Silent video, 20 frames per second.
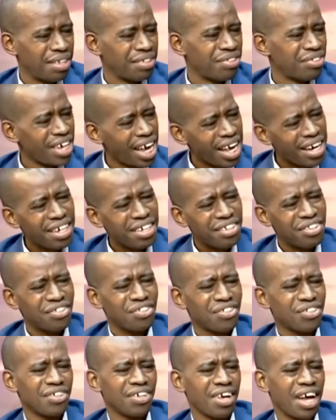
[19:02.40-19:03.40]
The
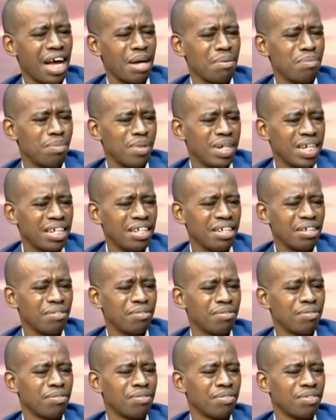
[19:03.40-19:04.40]
challenge, I
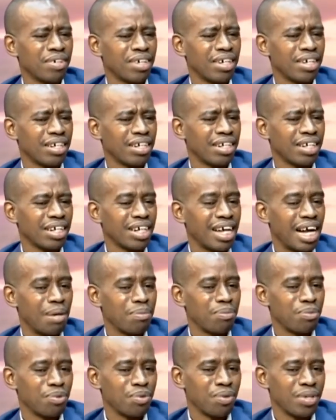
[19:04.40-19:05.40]
believe,
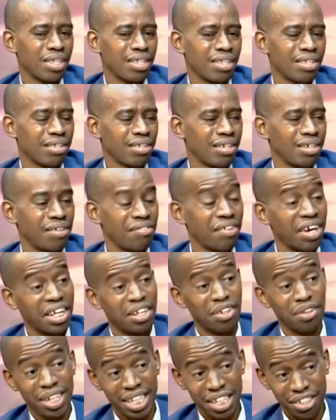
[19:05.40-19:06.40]
comes with
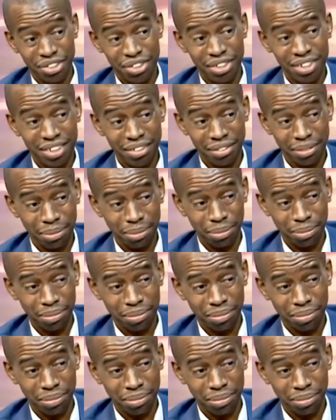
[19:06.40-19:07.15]
regulation.